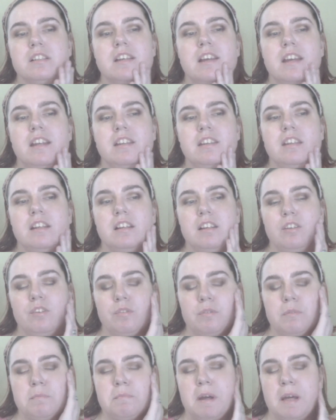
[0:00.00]
It does
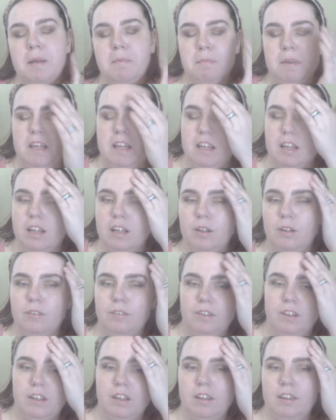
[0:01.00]
remind me of
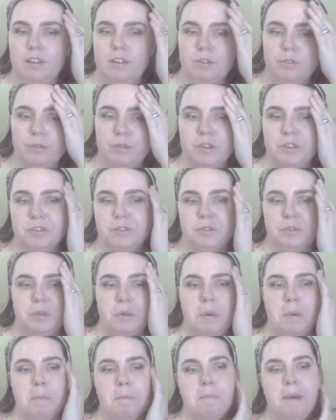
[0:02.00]
the
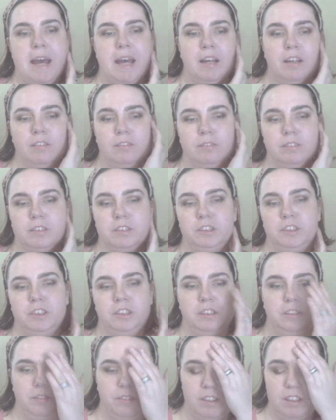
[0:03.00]
original matte version
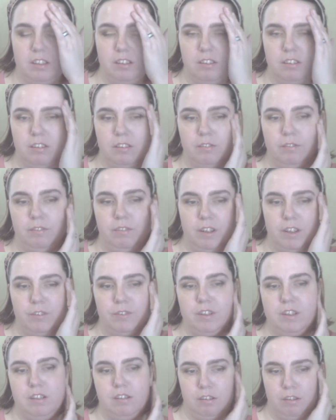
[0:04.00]
of this.
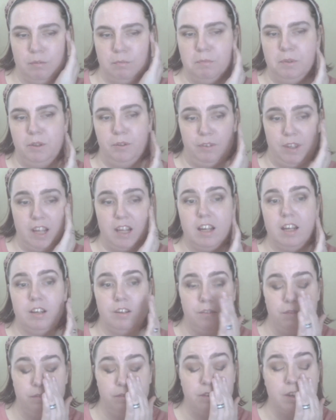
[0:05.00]
Very smooth and
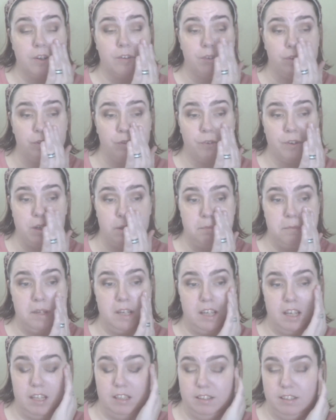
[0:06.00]
very
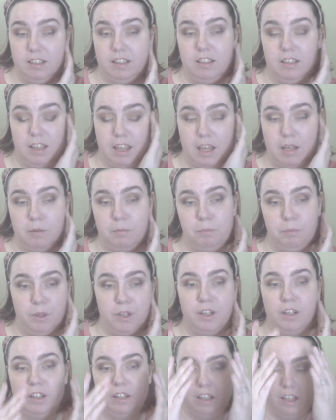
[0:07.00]
creamy. It did went
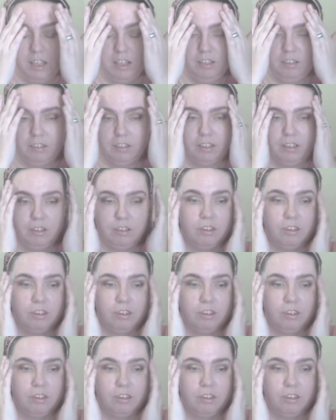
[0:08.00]
on easily.